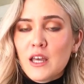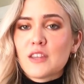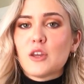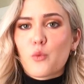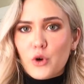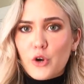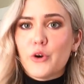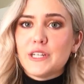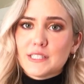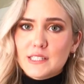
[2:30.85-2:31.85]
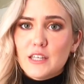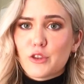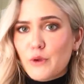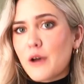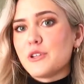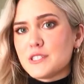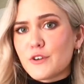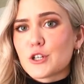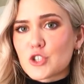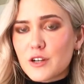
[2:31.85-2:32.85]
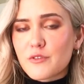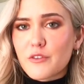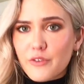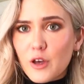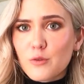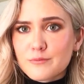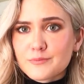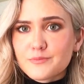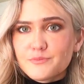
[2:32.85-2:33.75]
that we're going to see throughout this version of the film.